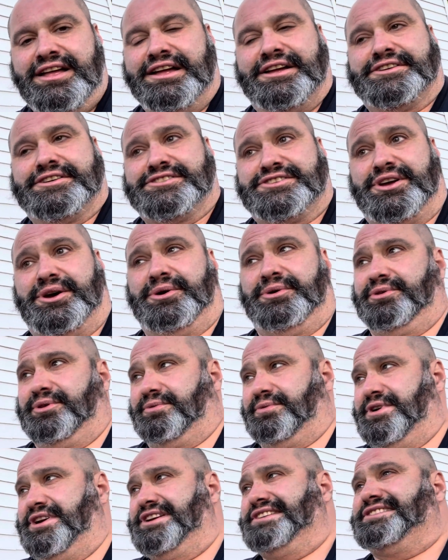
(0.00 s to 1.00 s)
So the
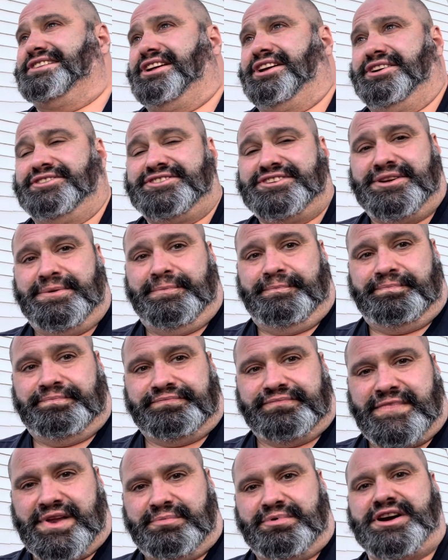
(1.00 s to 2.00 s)
reason is
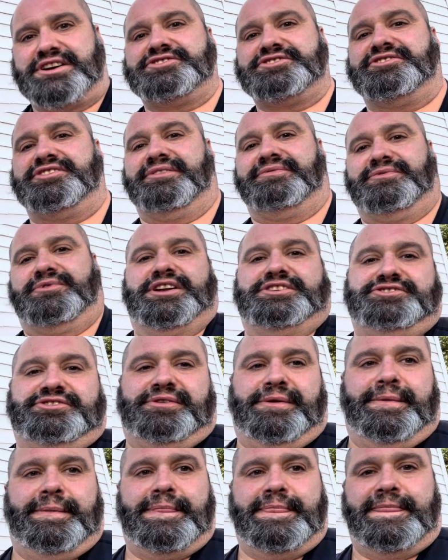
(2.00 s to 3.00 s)
pressure
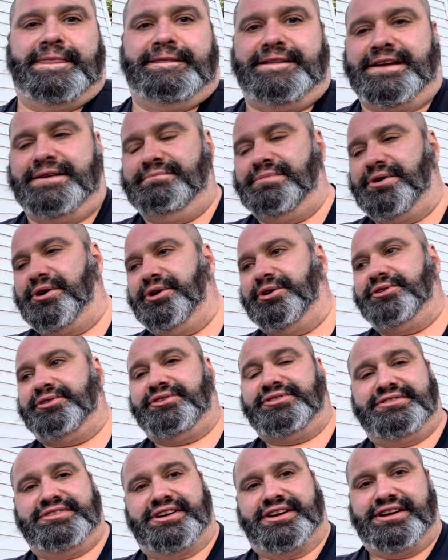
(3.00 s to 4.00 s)
differential in both
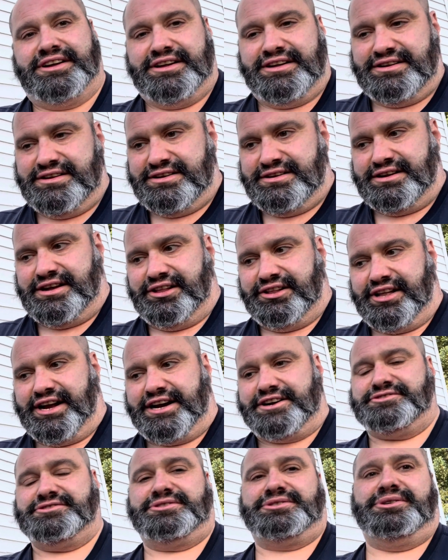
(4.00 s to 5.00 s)

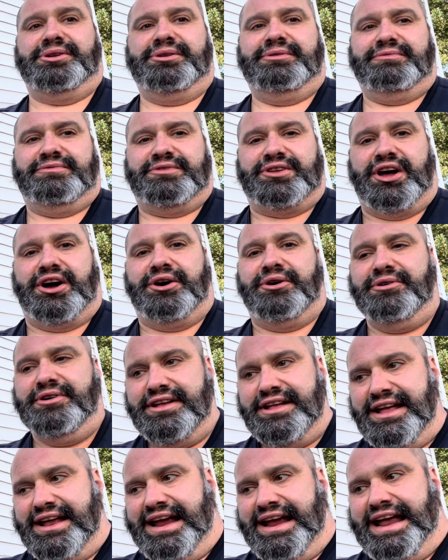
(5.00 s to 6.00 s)
electrical flow
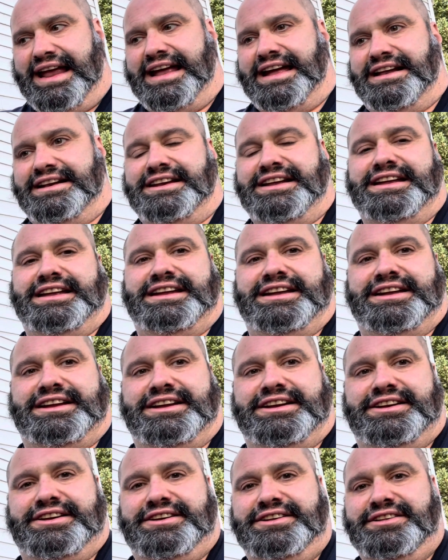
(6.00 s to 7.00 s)
and
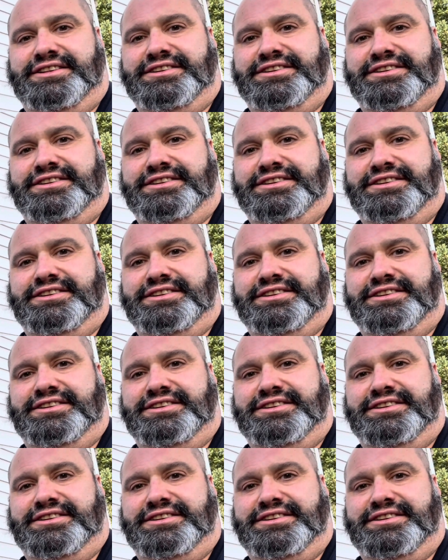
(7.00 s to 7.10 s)
in